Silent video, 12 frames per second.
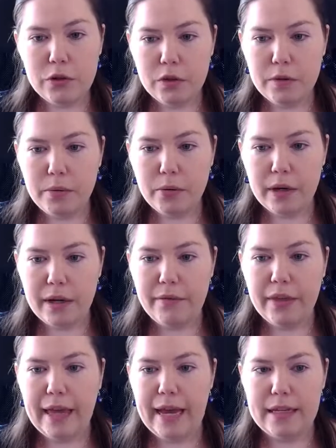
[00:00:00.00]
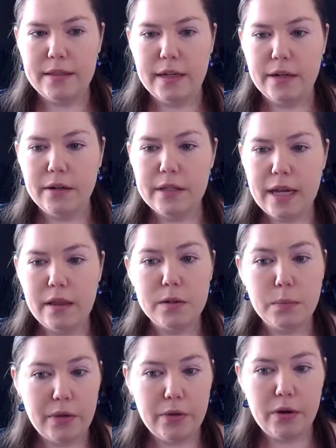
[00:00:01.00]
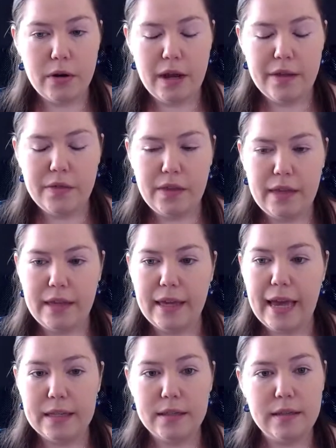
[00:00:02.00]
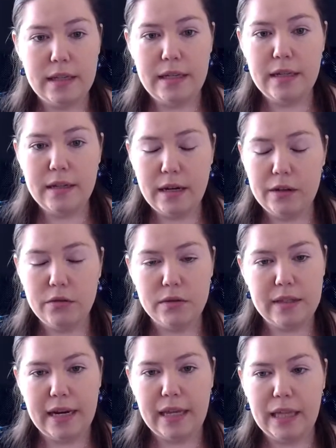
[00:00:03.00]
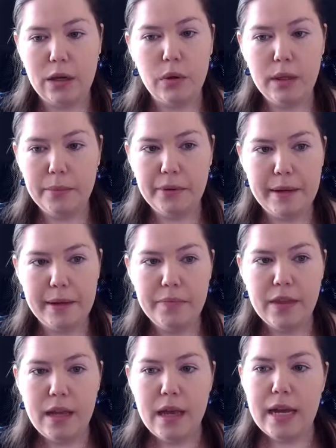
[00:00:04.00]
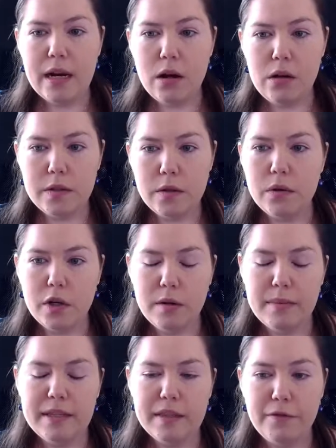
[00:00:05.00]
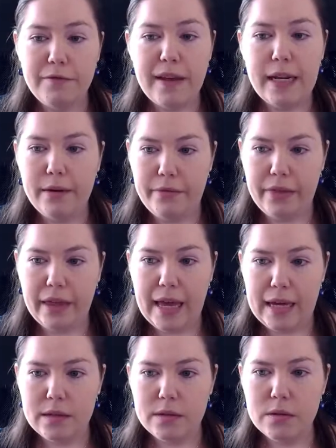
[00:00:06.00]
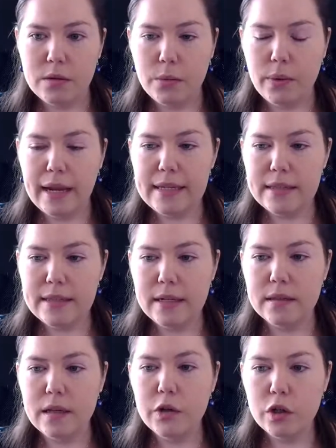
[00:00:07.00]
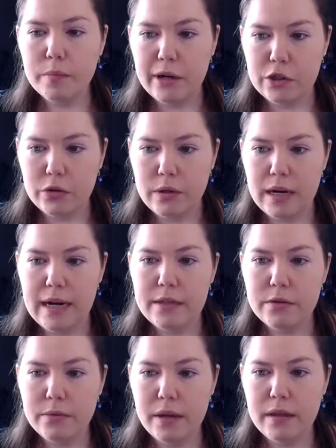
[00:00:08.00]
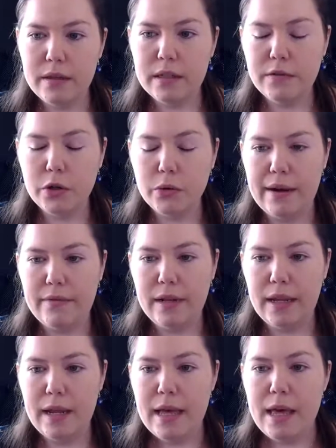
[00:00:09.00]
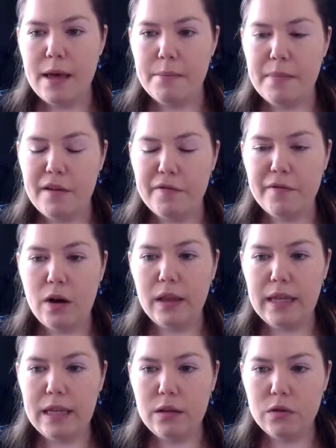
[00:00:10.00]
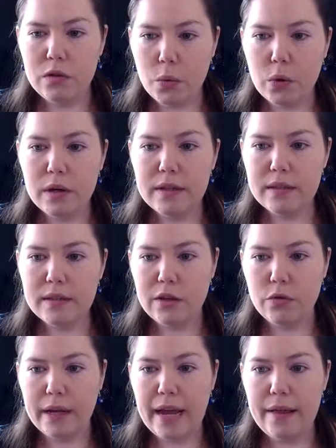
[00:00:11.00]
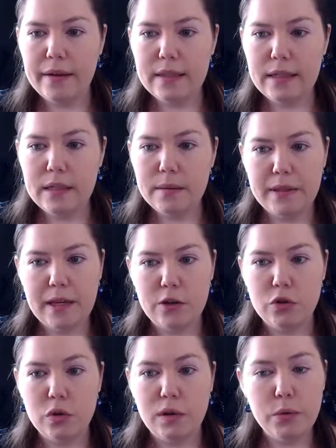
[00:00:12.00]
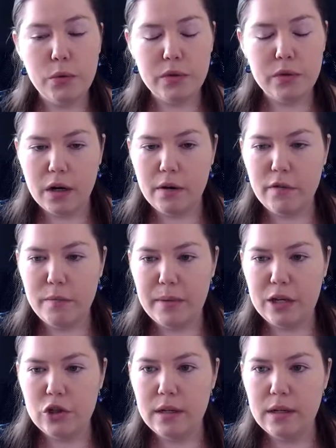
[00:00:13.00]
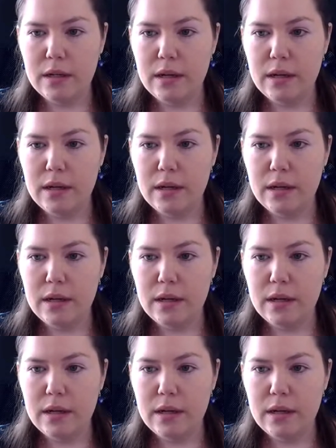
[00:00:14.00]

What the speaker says: support of the gas there tell us whether or not the gas is in hydrostatic equilibrium, it also determines the fate of the gas, where gas that is underpressurized relative to gravity may fall in towards the central galaxy to potentially fuel star formation.